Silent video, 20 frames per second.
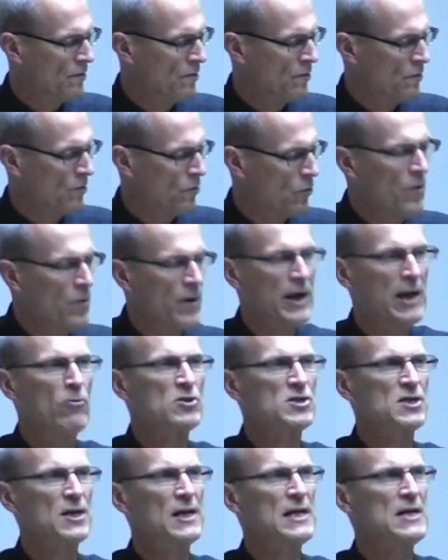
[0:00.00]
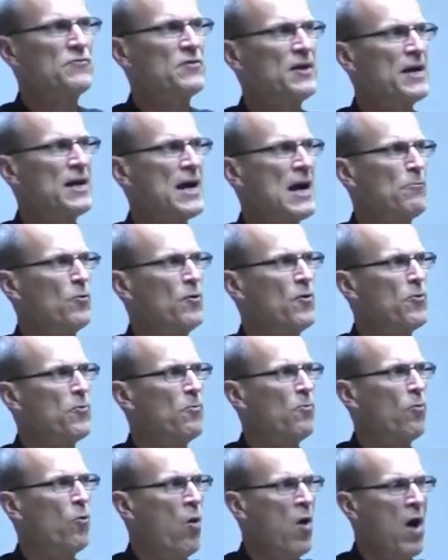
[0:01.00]
When he was lifted up with
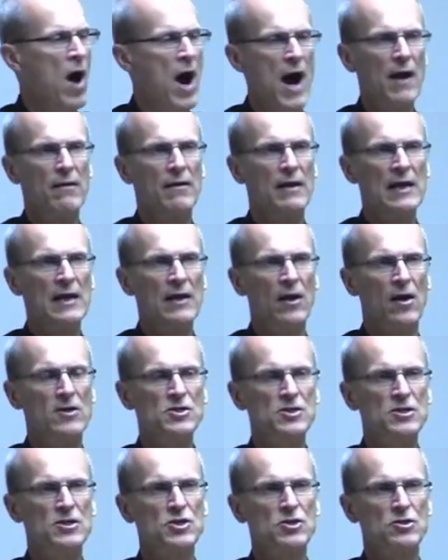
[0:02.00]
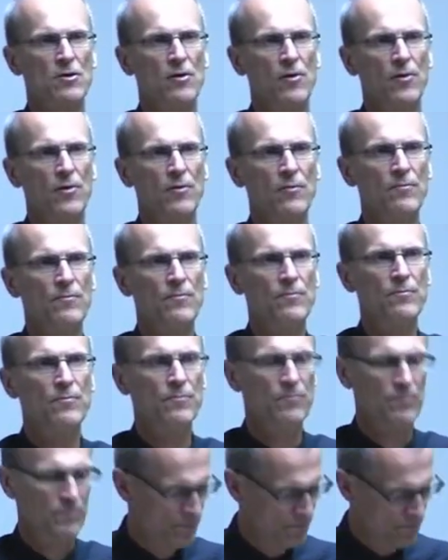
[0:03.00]
what? He lost his throne.
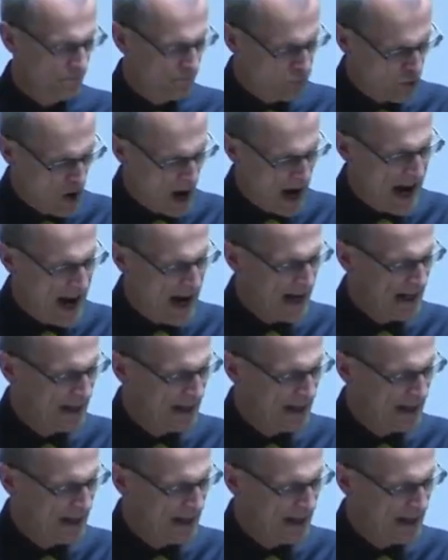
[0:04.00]
Pride.